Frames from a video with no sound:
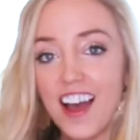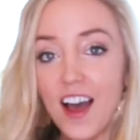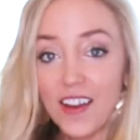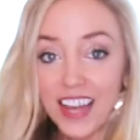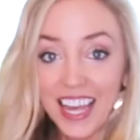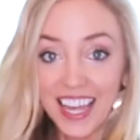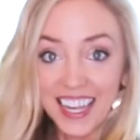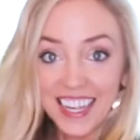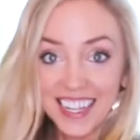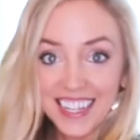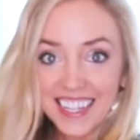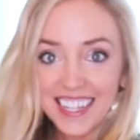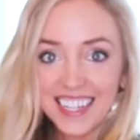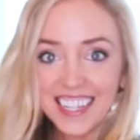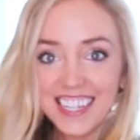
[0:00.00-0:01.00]
Okay,
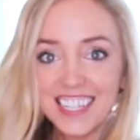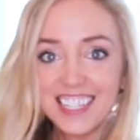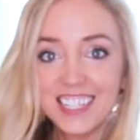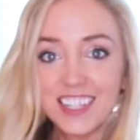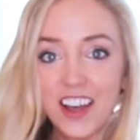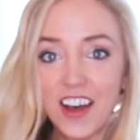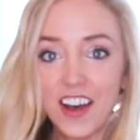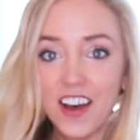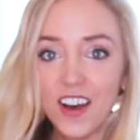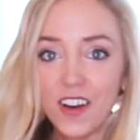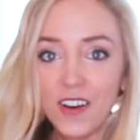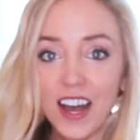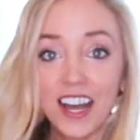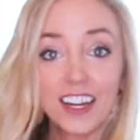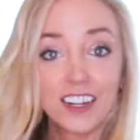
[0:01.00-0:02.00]

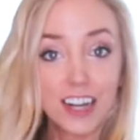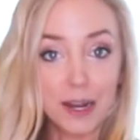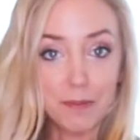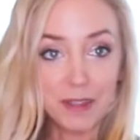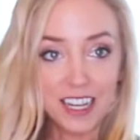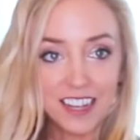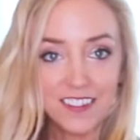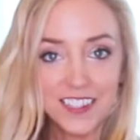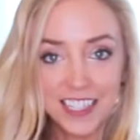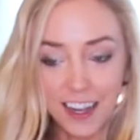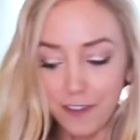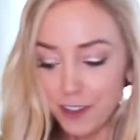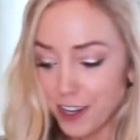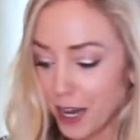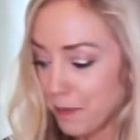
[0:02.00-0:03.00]
so grape leaves,
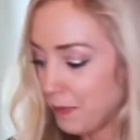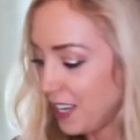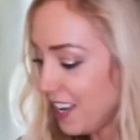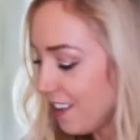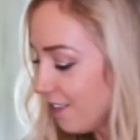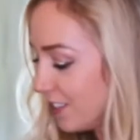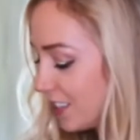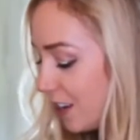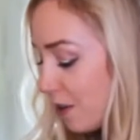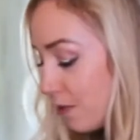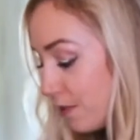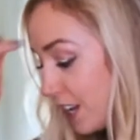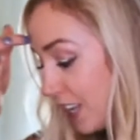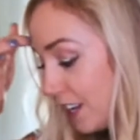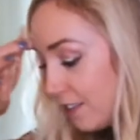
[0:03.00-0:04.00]
stuffed grape leaves,
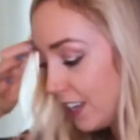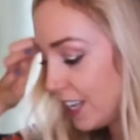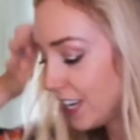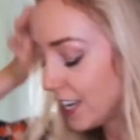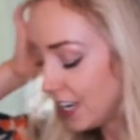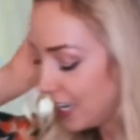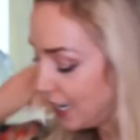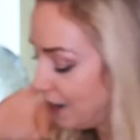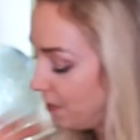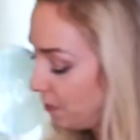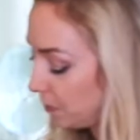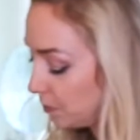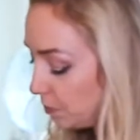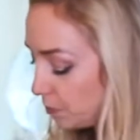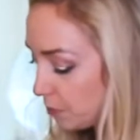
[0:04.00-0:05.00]
really, really good.
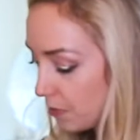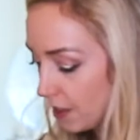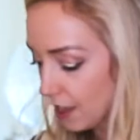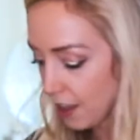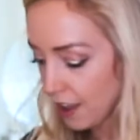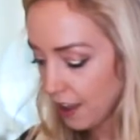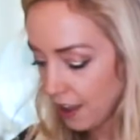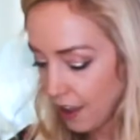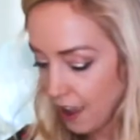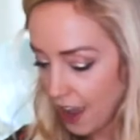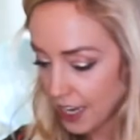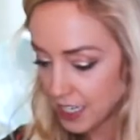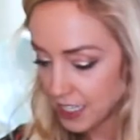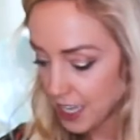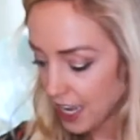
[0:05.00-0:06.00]
I
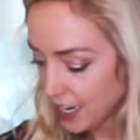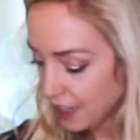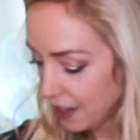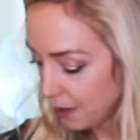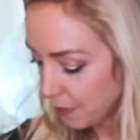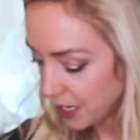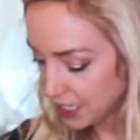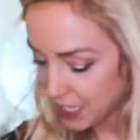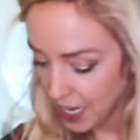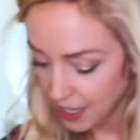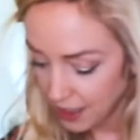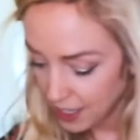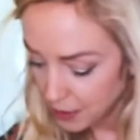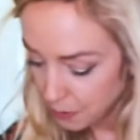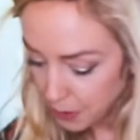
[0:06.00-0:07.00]
decided that I'm gonna take
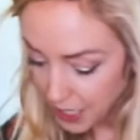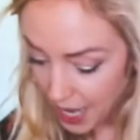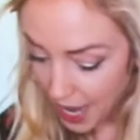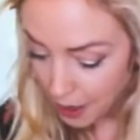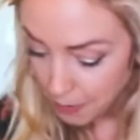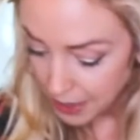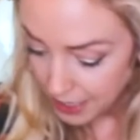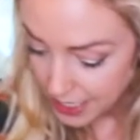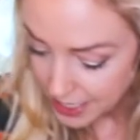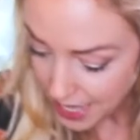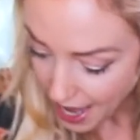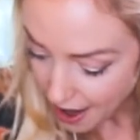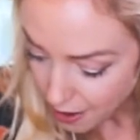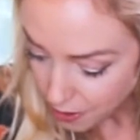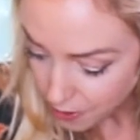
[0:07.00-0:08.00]
these blackberries
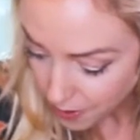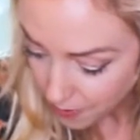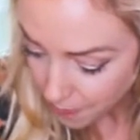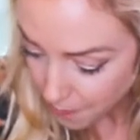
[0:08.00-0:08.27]
out